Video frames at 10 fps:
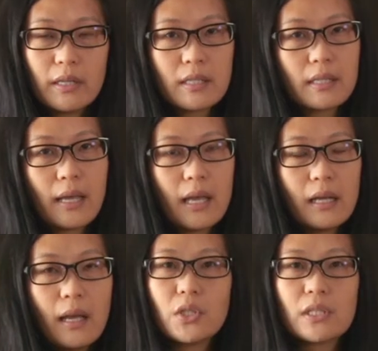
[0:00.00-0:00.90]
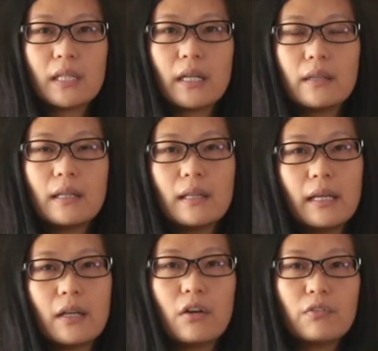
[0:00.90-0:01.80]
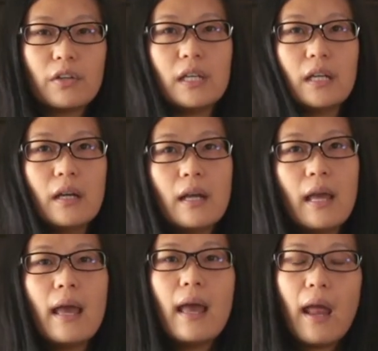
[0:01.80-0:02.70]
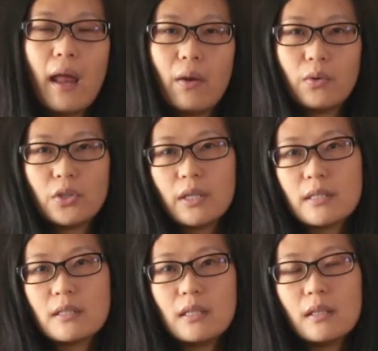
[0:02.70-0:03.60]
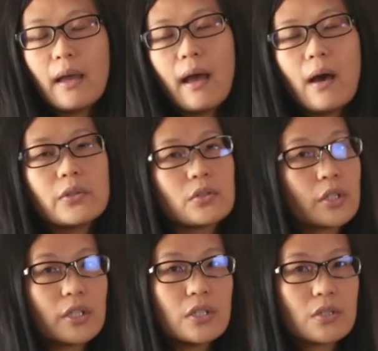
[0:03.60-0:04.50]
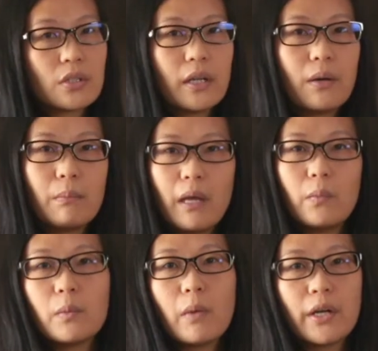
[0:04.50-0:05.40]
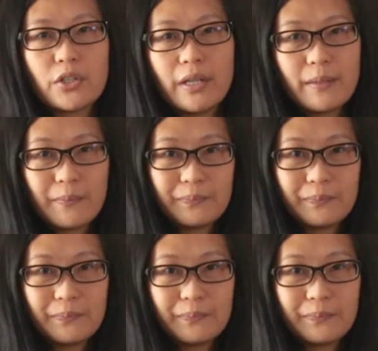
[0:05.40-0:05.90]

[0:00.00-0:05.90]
instead, just click on the link over here and you can see how the cookies turned out made with margarine.